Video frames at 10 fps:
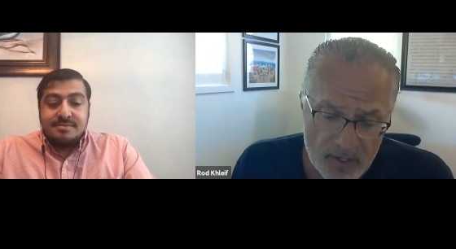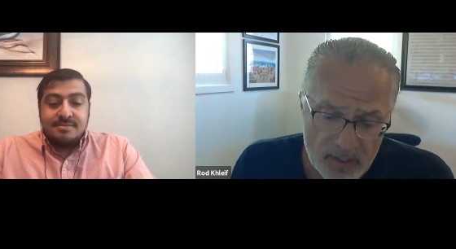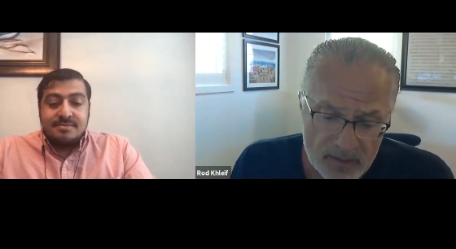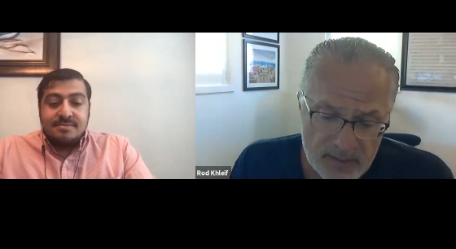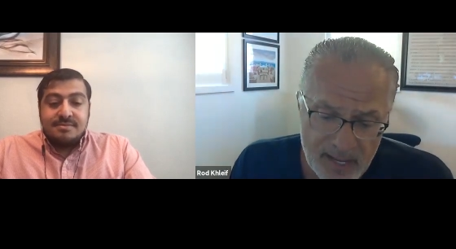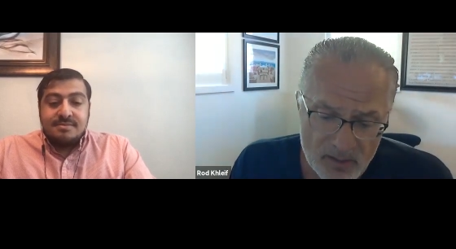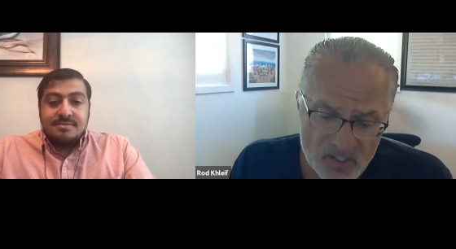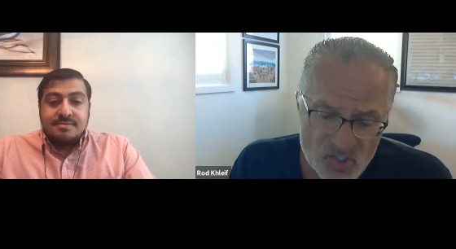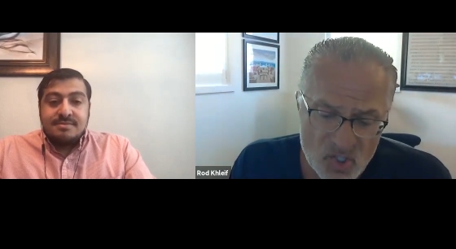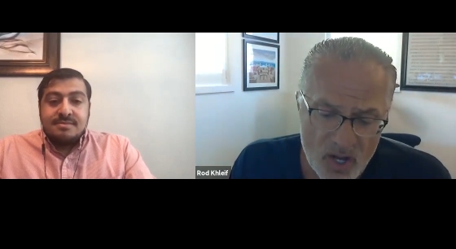Speaker 1: now let's
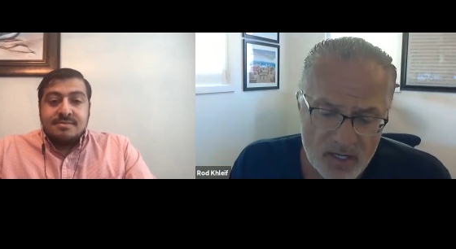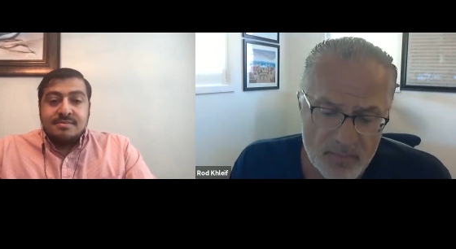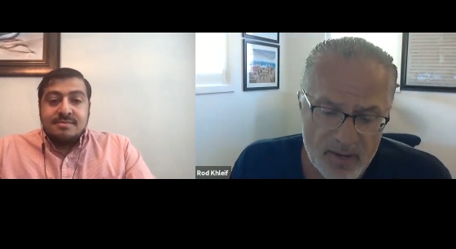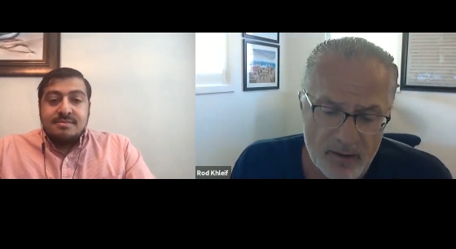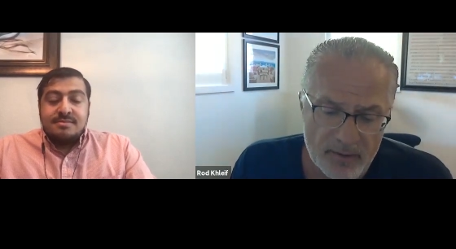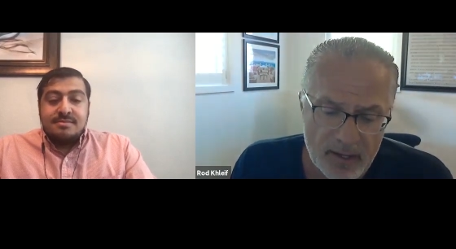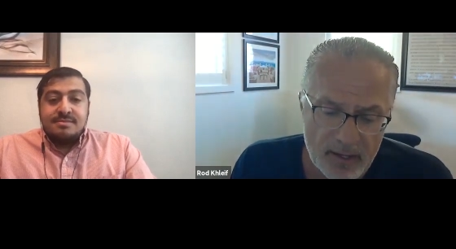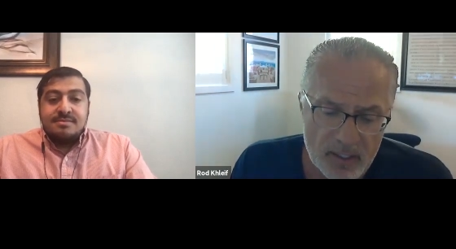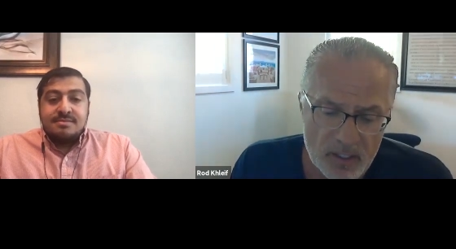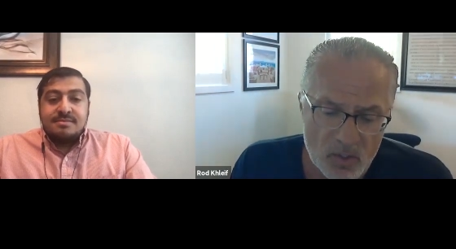talk about
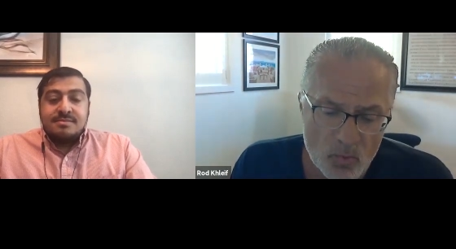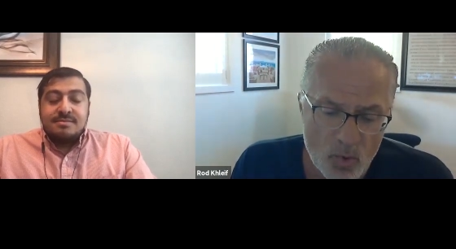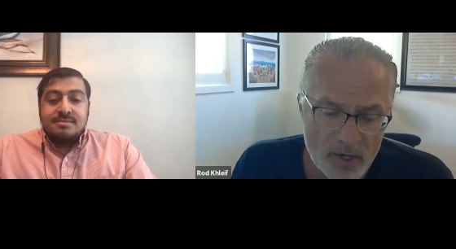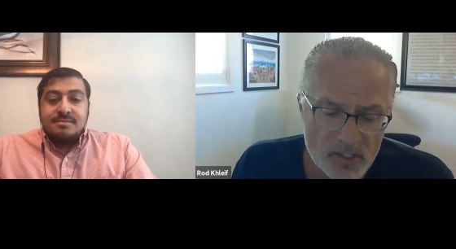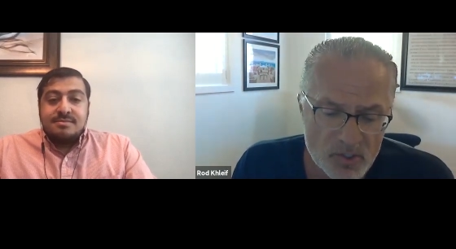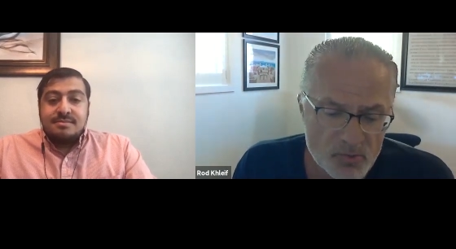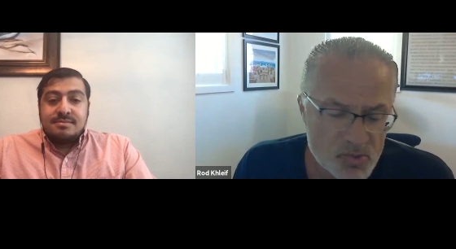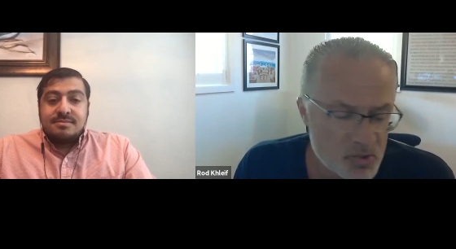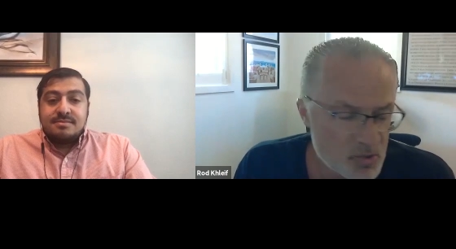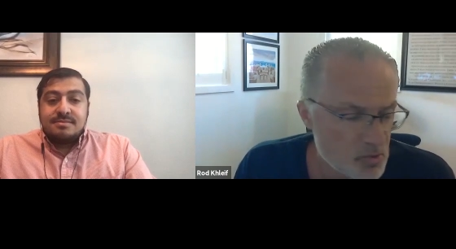what you
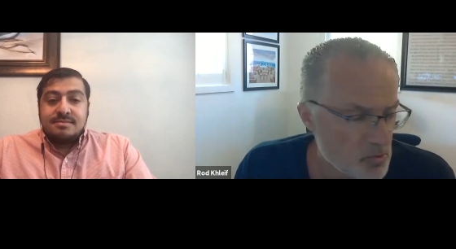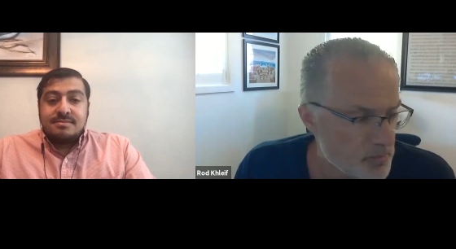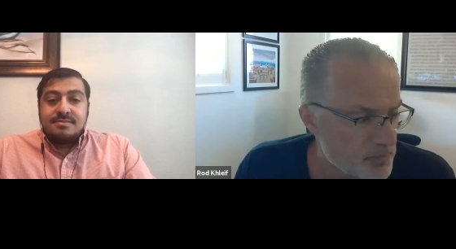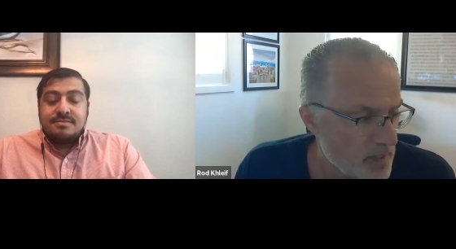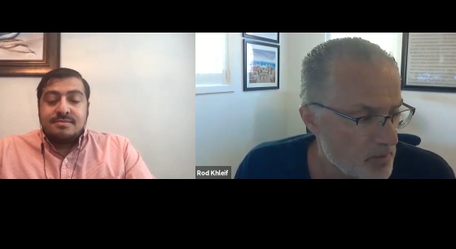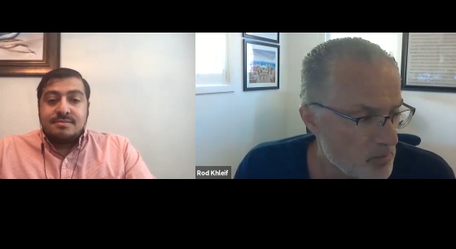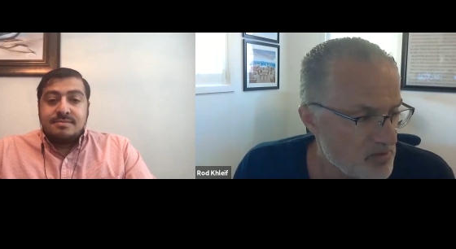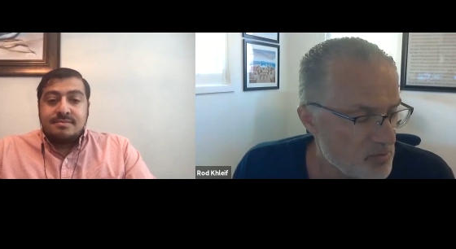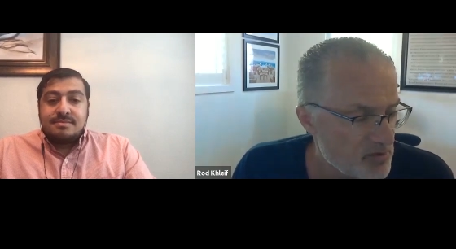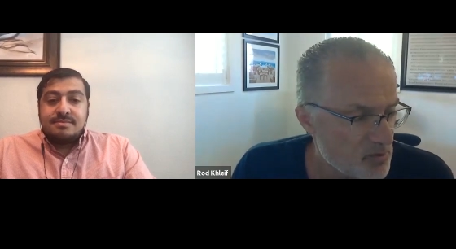do i mean we've,
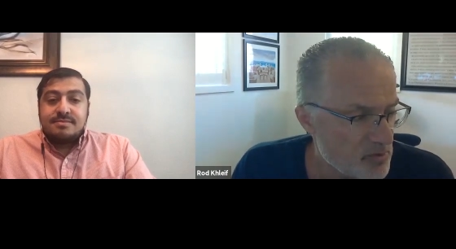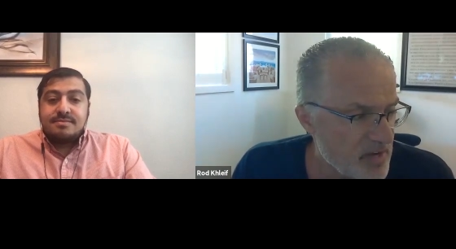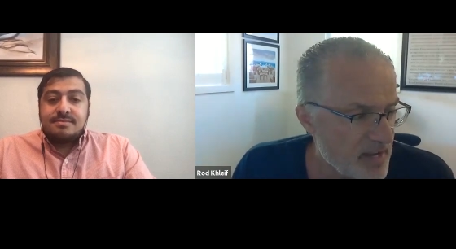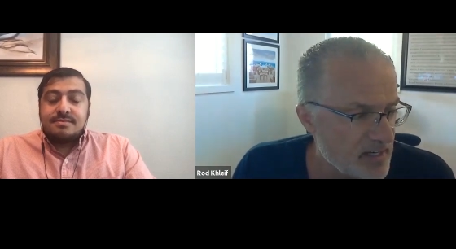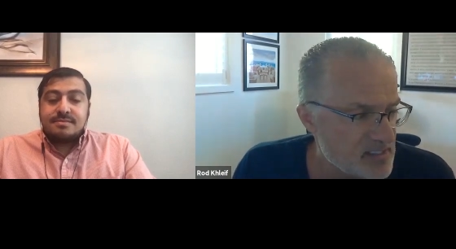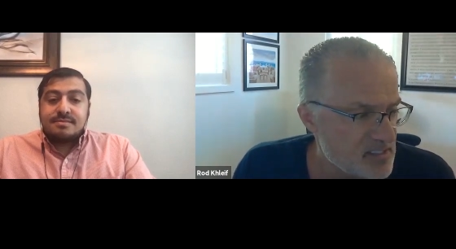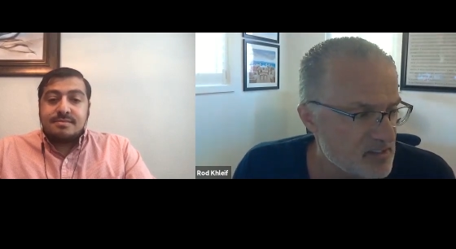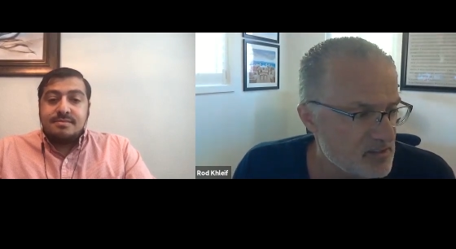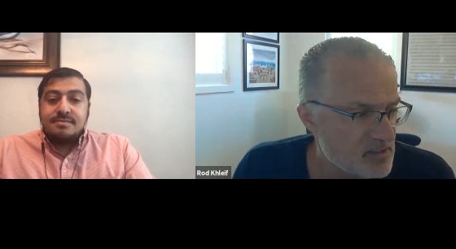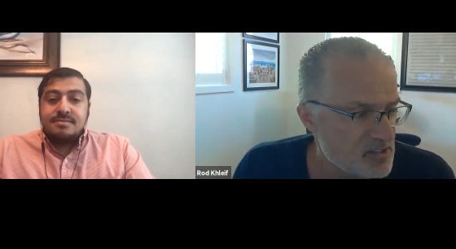we've, we've kind of
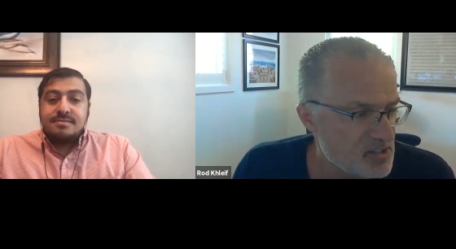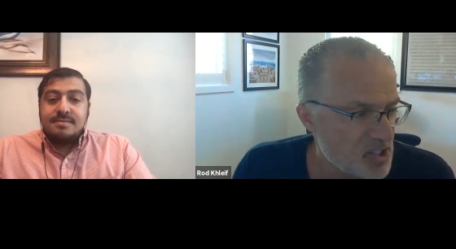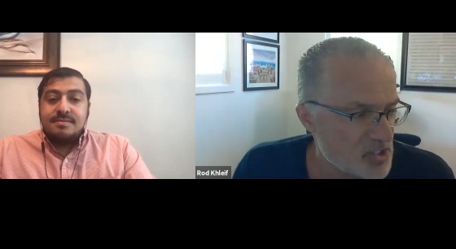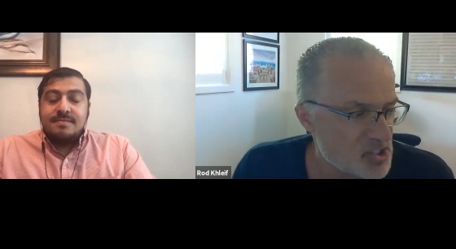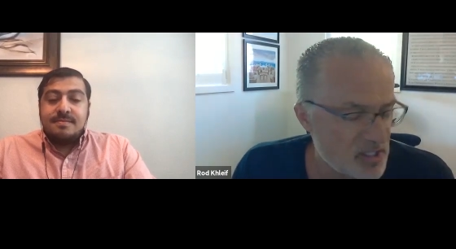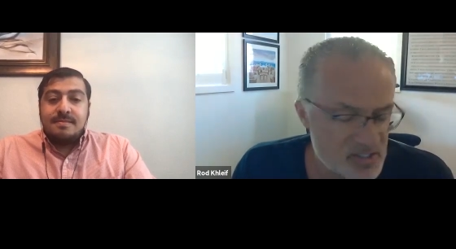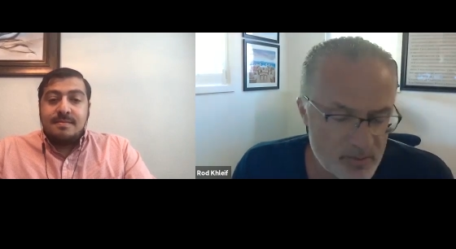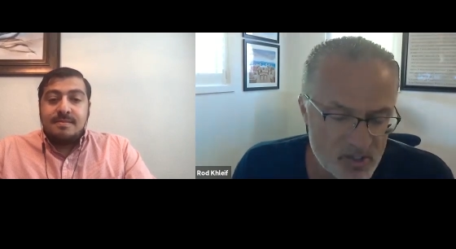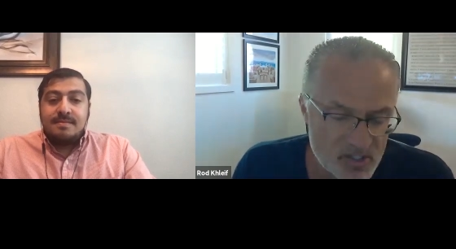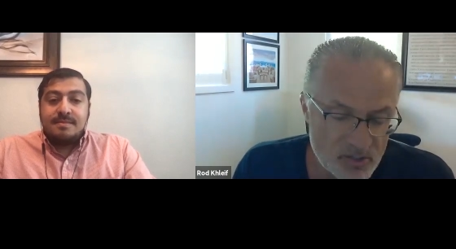touched on some of
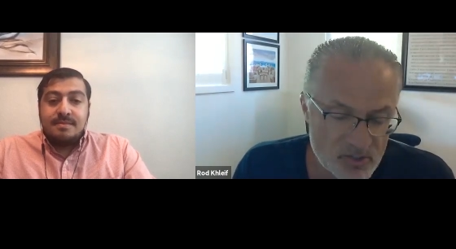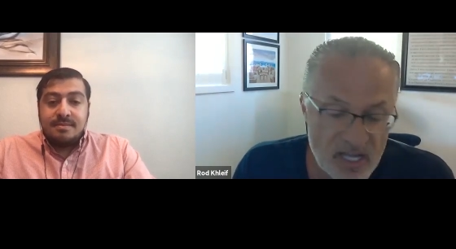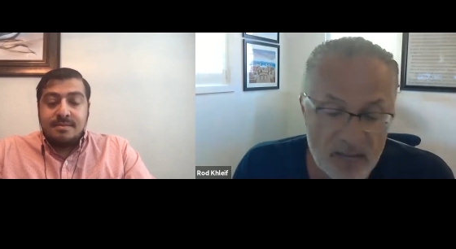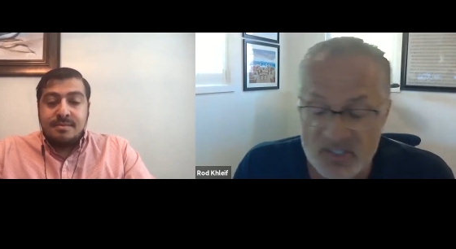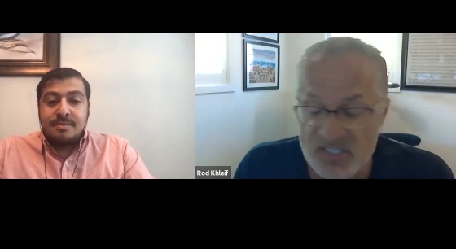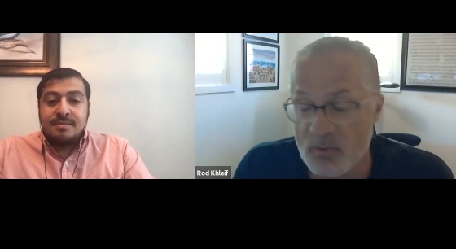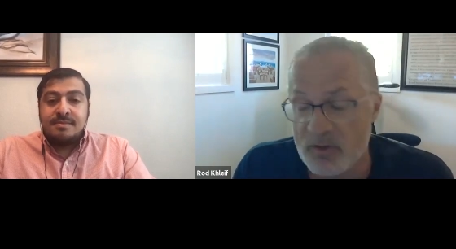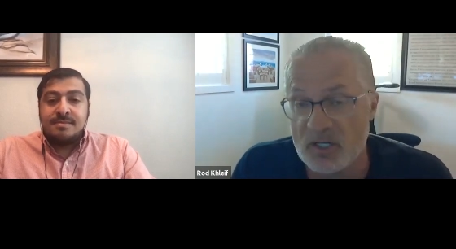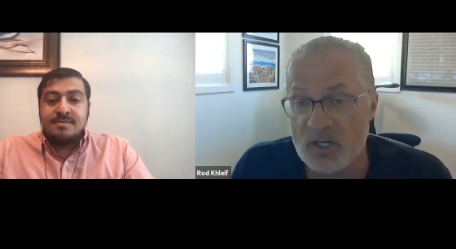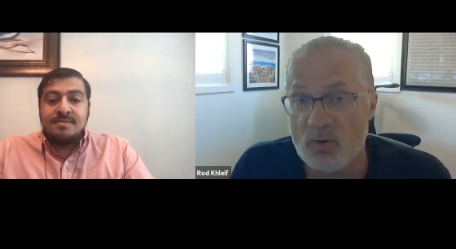these other topics i want
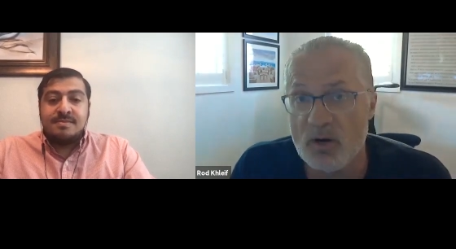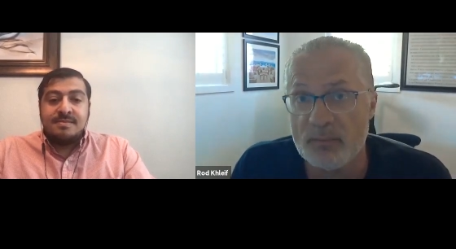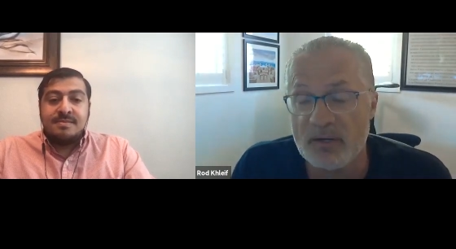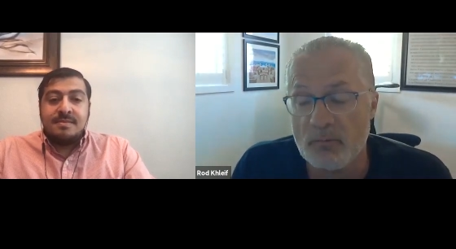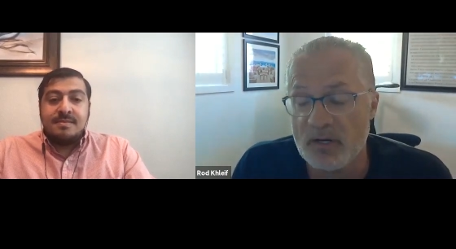to go on but i want to